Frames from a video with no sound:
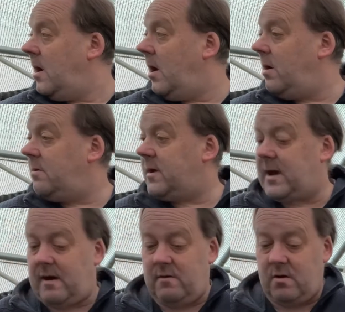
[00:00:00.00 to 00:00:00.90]
I'm going to
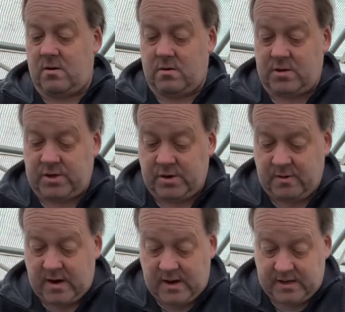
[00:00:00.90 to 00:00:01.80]
carry on doing
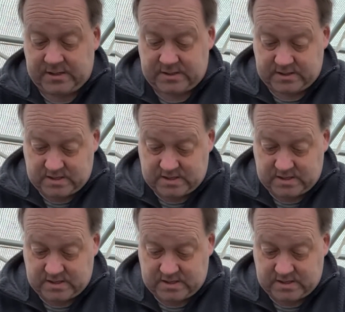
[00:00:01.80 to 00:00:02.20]
this.